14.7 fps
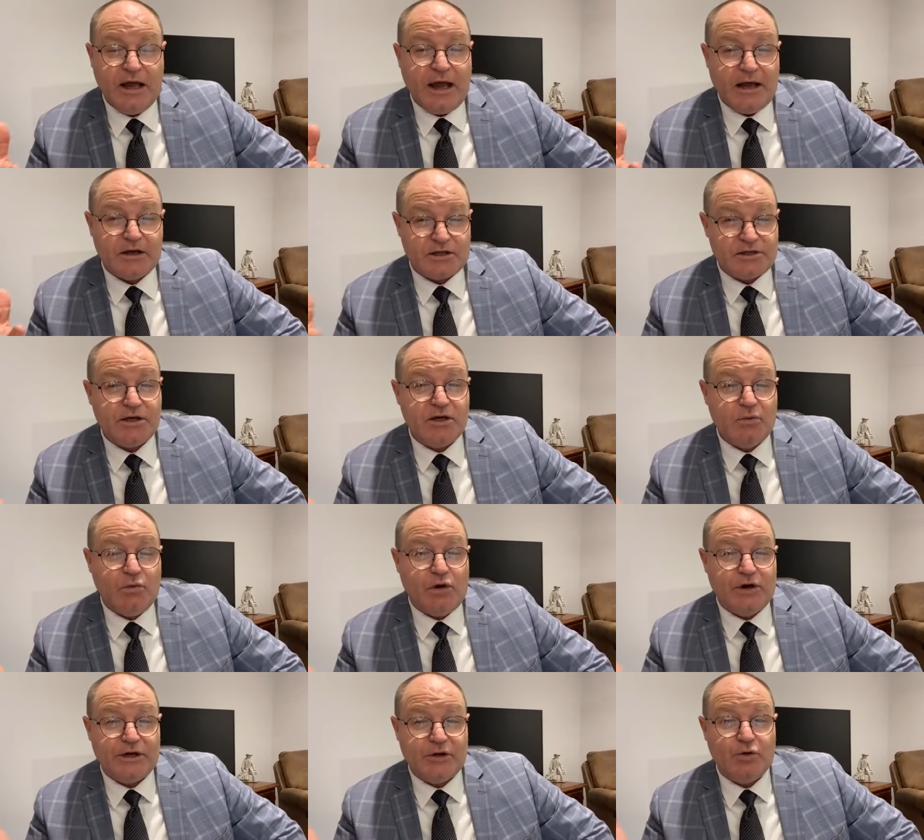And I tell you
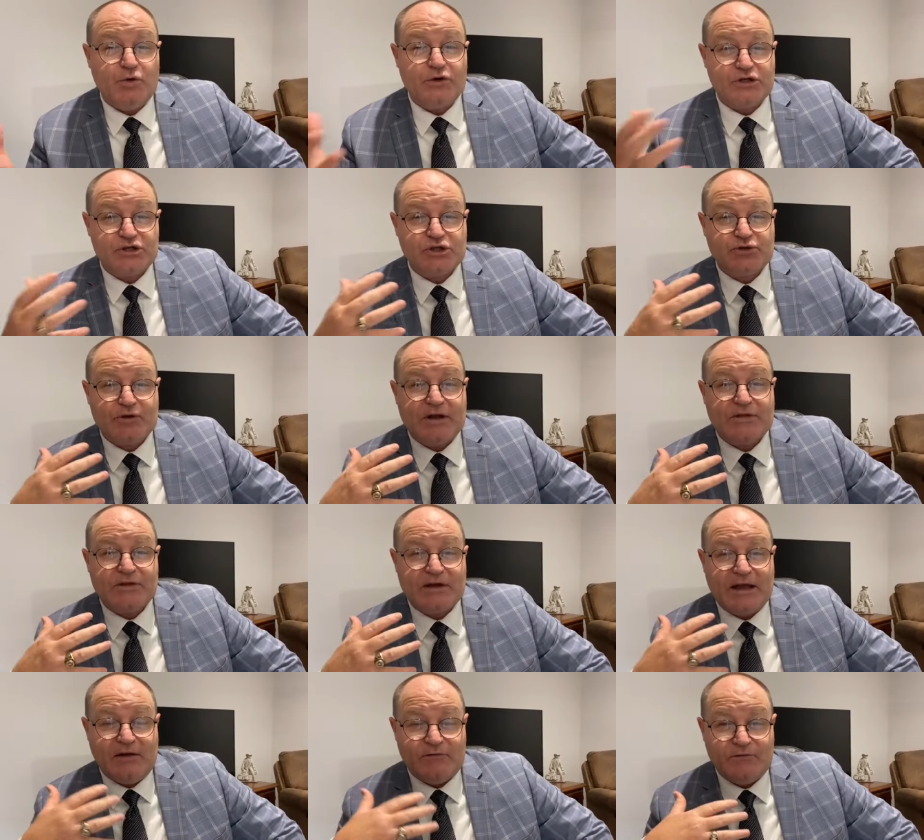what, it ought to
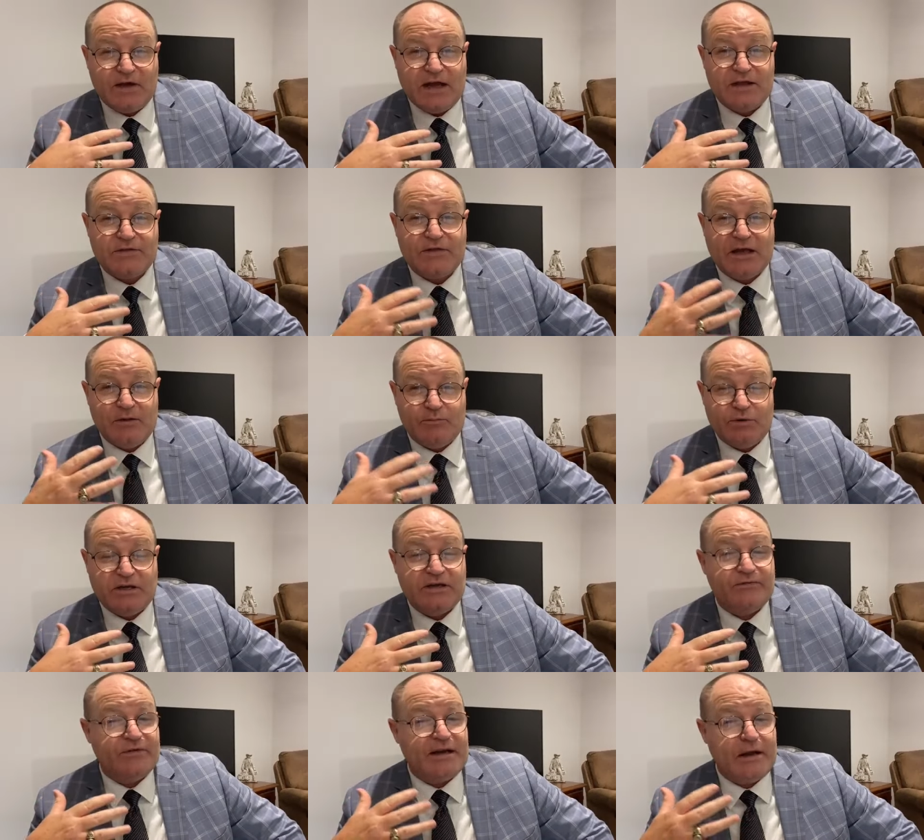strengthen our faith, our
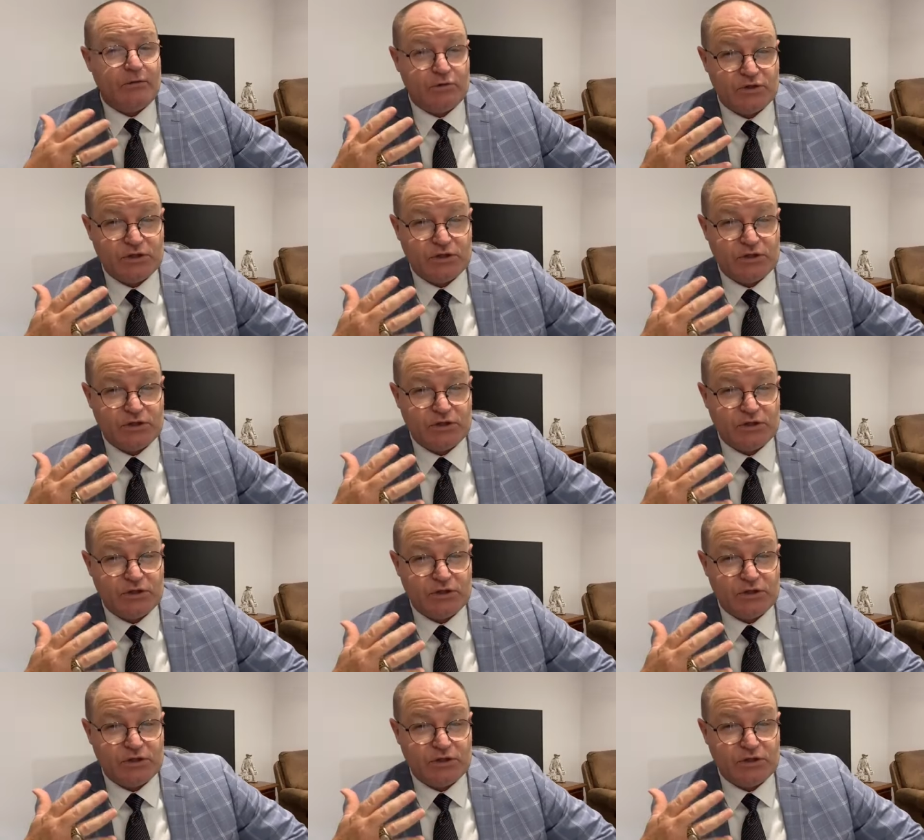belief, and our